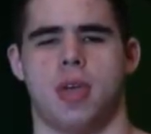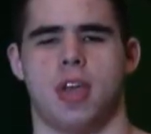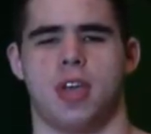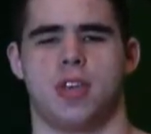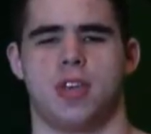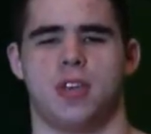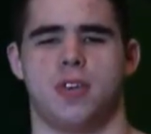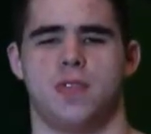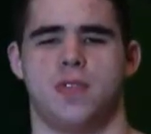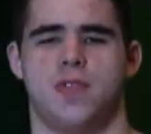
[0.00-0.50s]

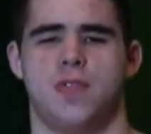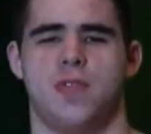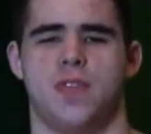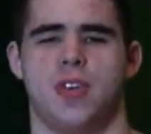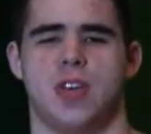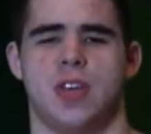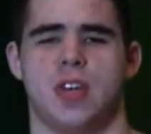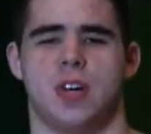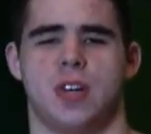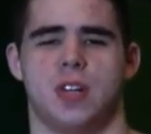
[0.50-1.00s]
make you
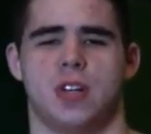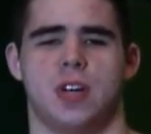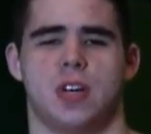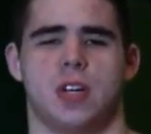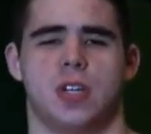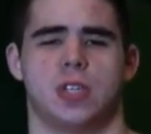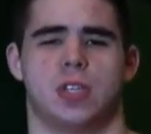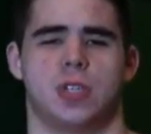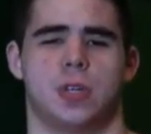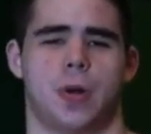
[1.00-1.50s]
feel
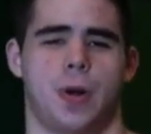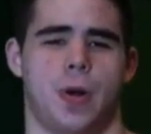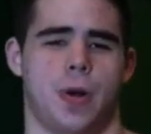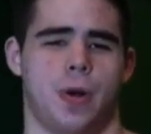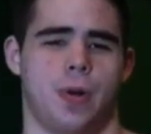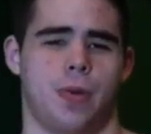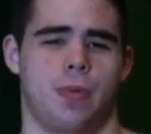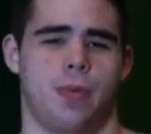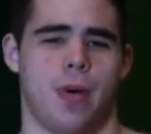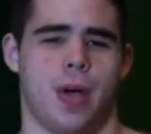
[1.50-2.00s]
a
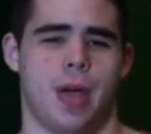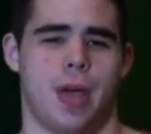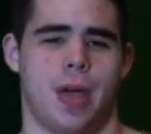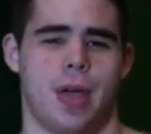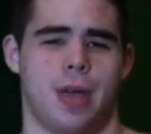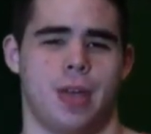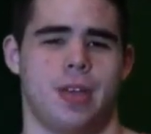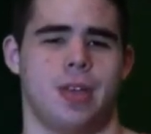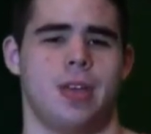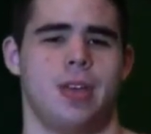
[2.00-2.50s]
certain
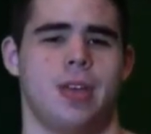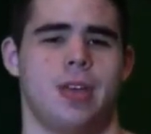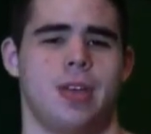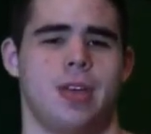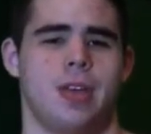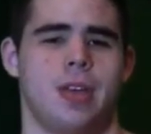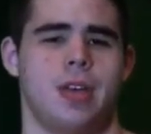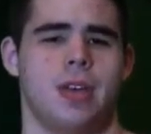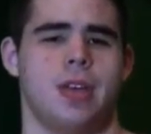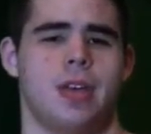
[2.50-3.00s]
way?
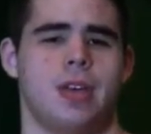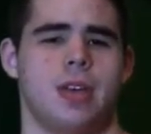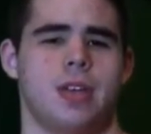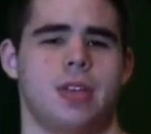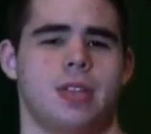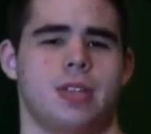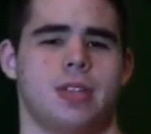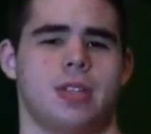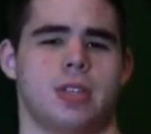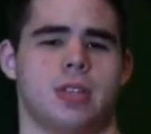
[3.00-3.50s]

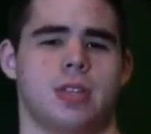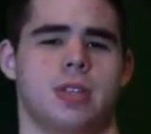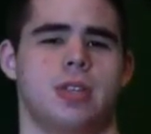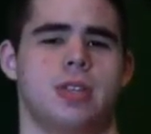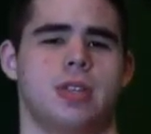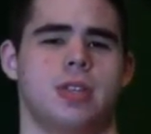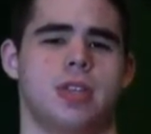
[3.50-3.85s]
Did